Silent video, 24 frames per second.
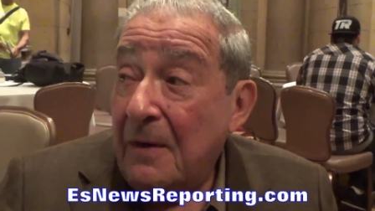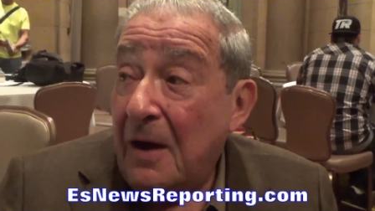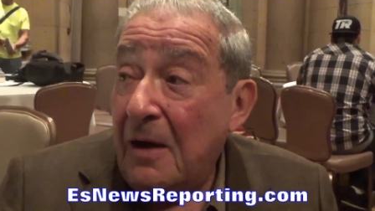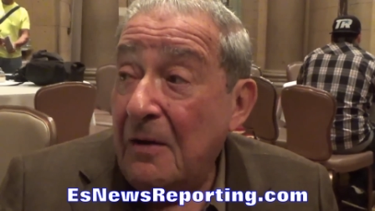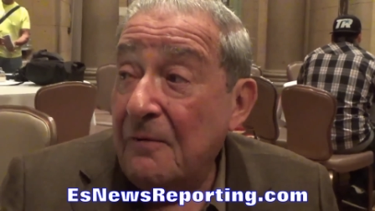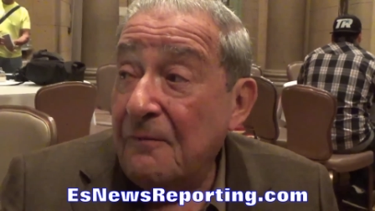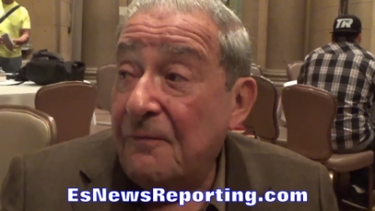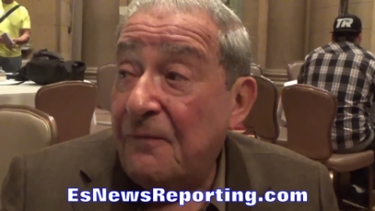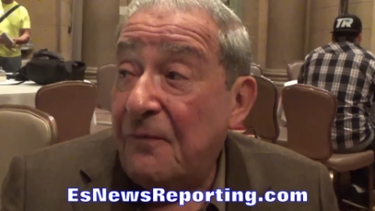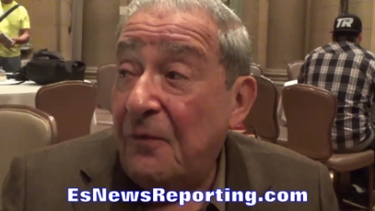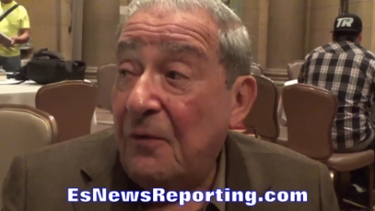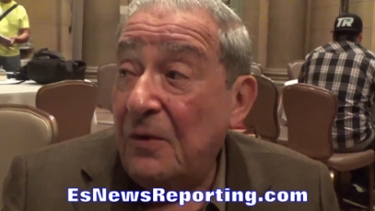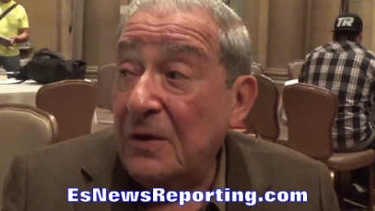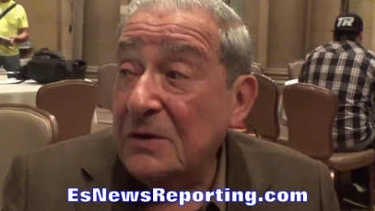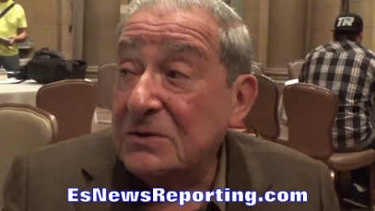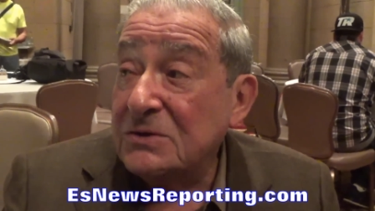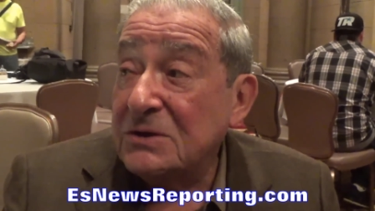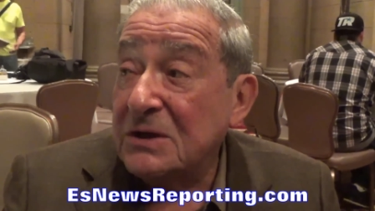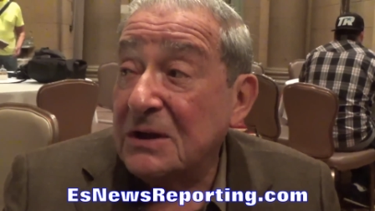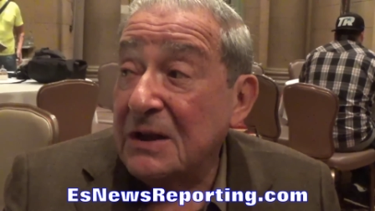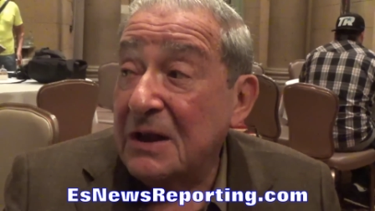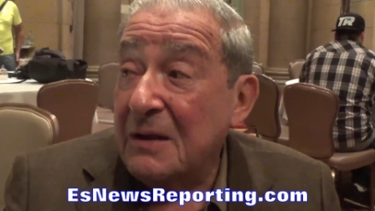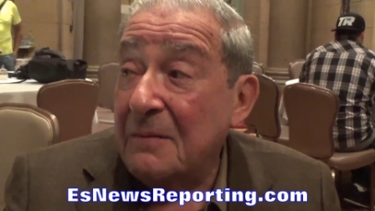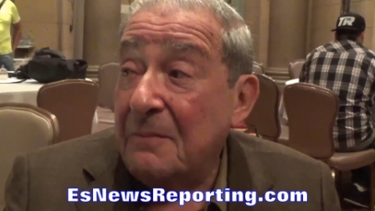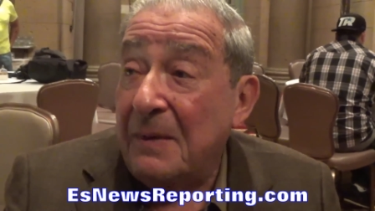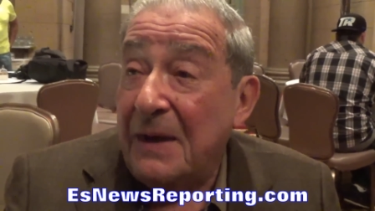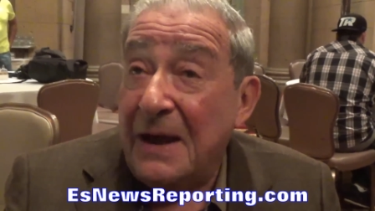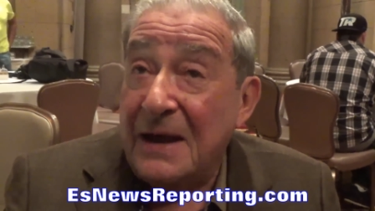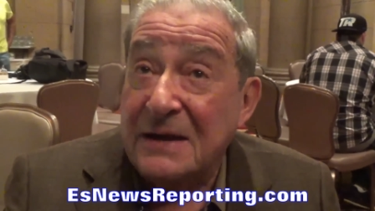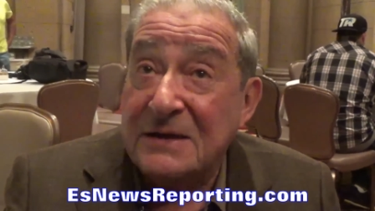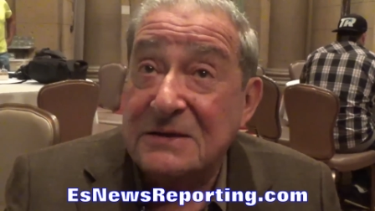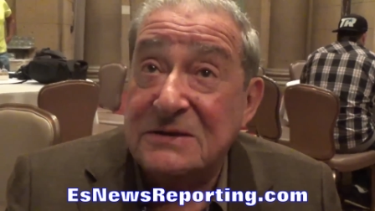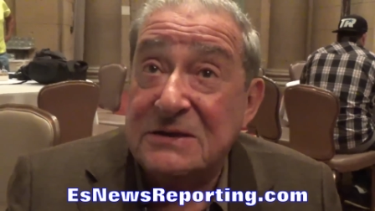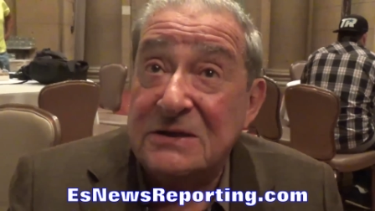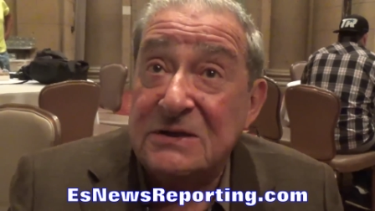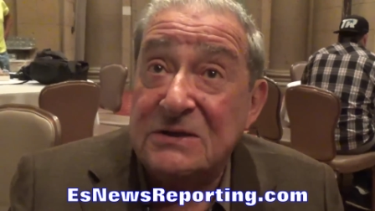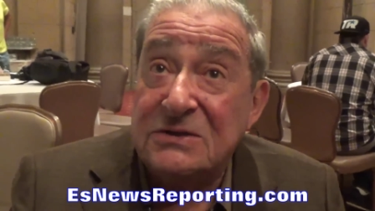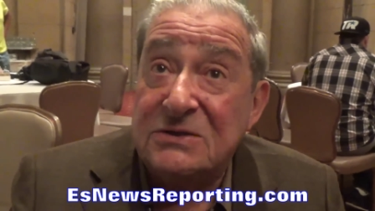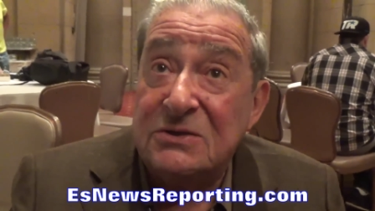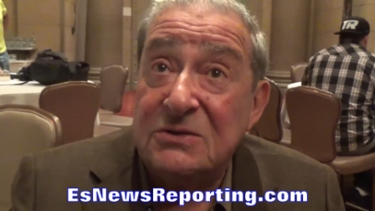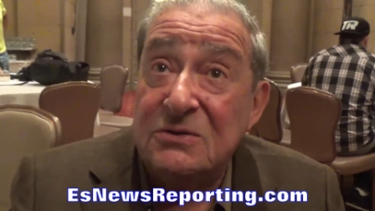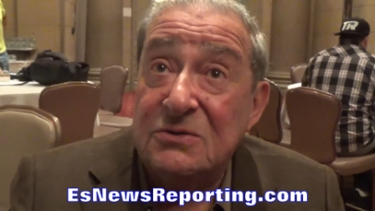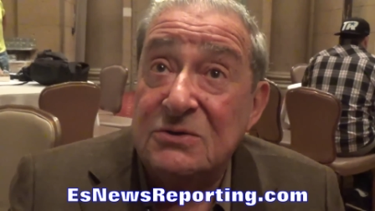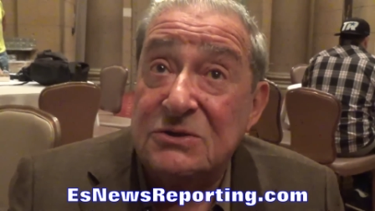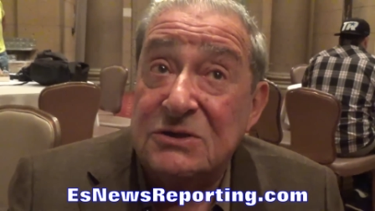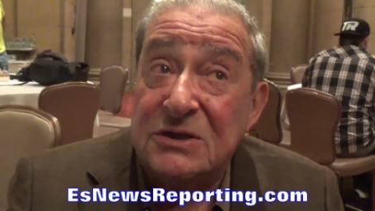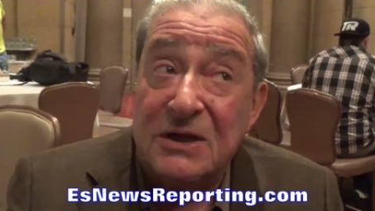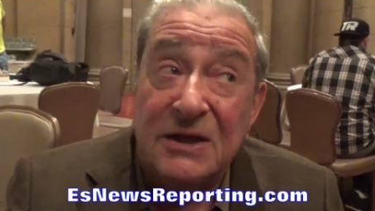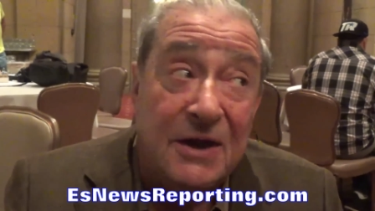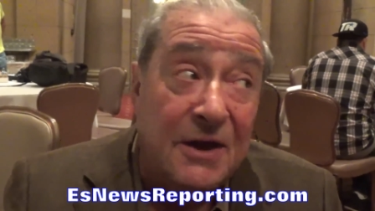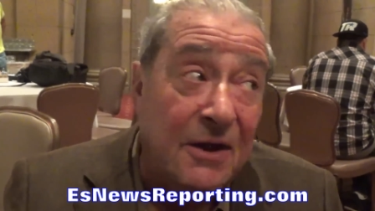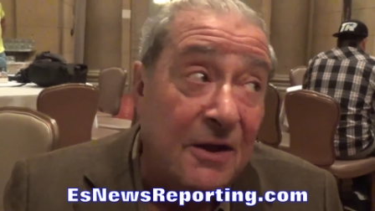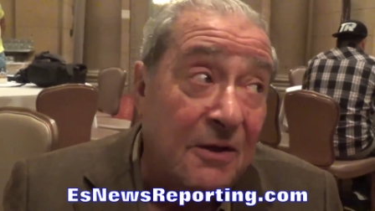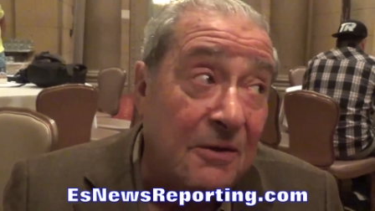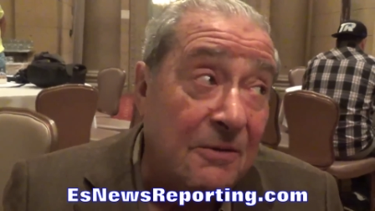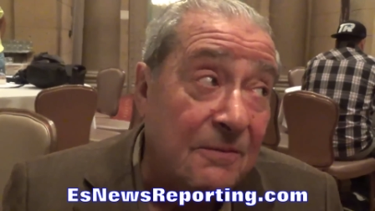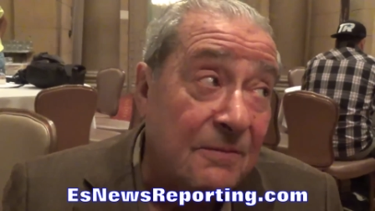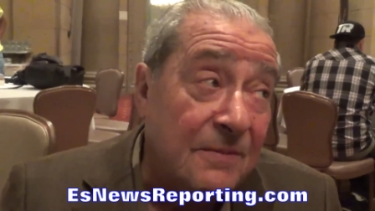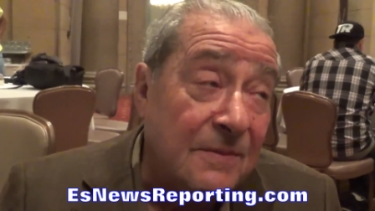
Unfortunately, boxers usually don't.